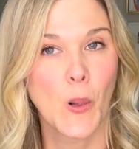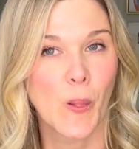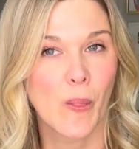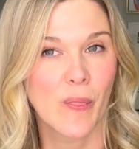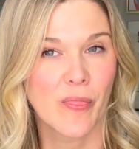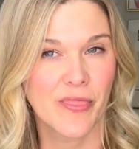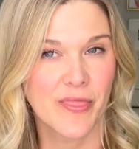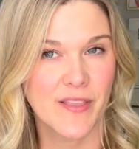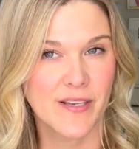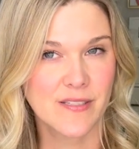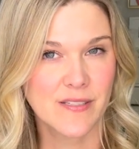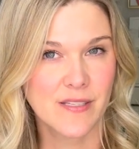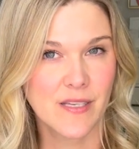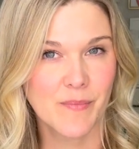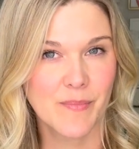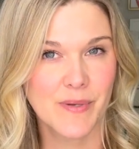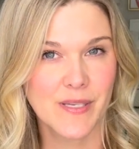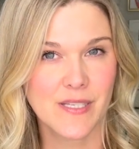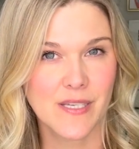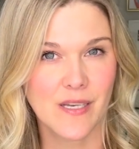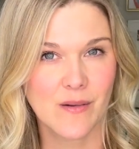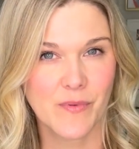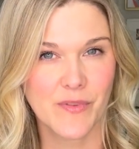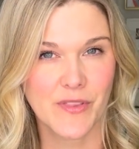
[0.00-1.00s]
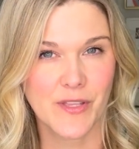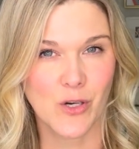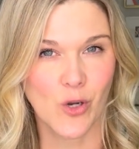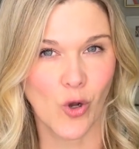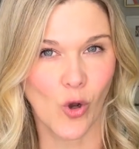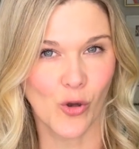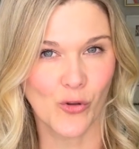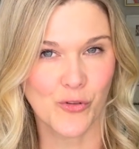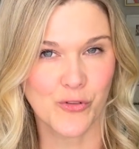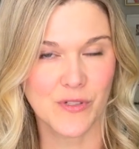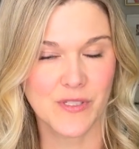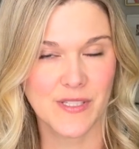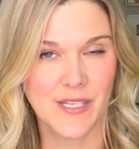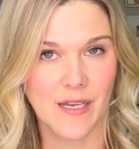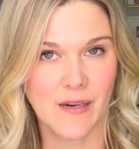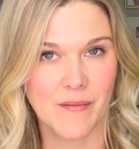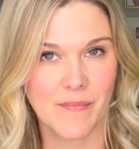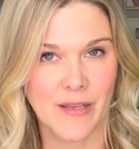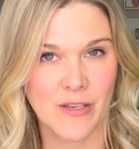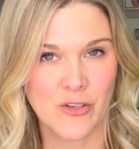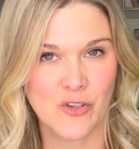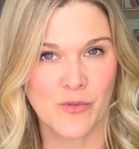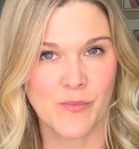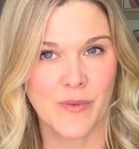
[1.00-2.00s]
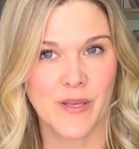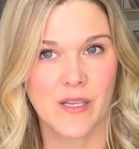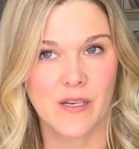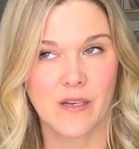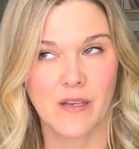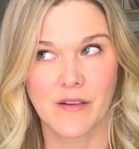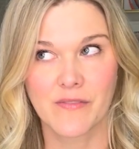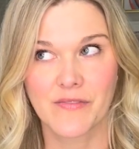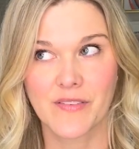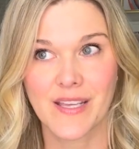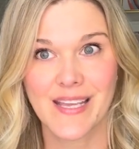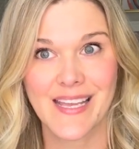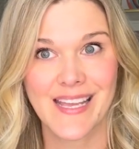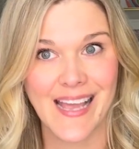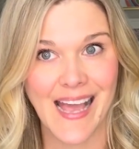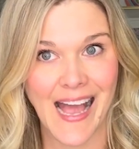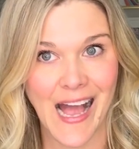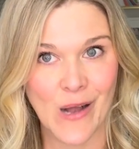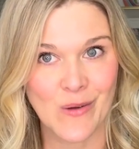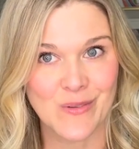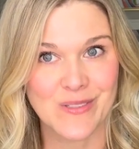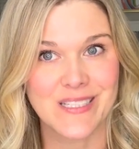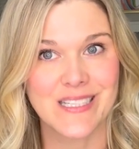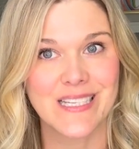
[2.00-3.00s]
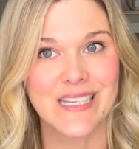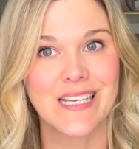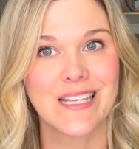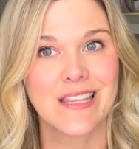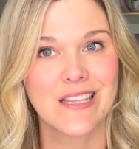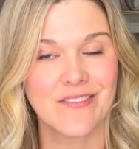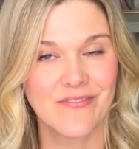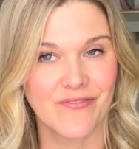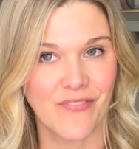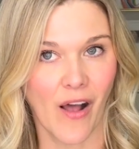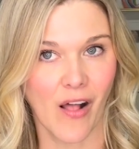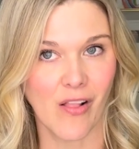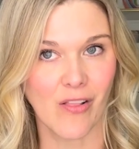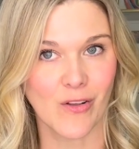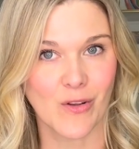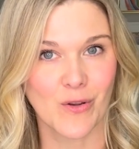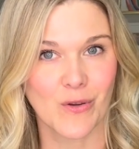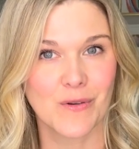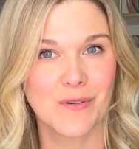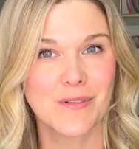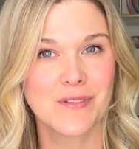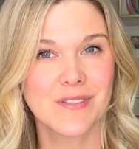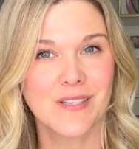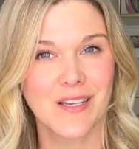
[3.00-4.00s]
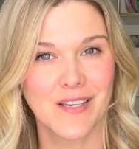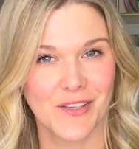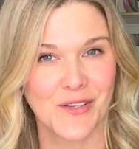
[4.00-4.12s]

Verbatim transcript: this can be done with an ultrasound measurement of counting the follicles.